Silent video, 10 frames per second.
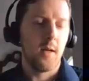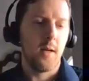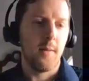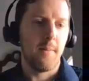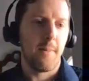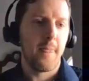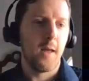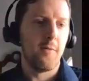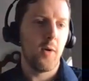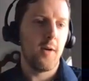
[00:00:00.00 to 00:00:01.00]

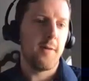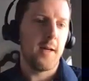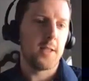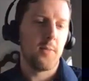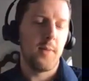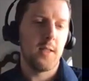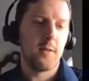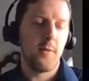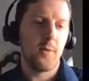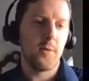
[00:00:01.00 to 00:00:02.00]
avoid
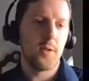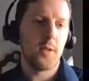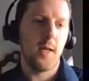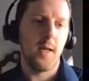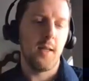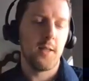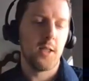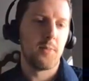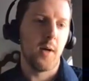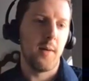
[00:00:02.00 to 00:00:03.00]
fossil-based fuels, and
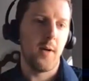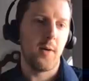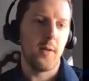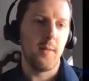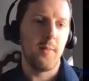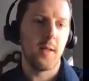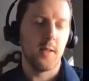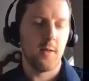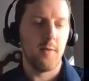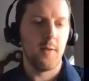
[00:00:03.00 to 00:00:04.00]
this is primarily
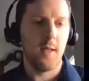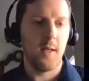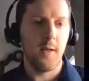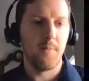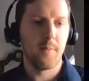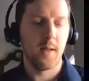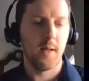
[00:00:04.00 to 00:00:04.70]
because of the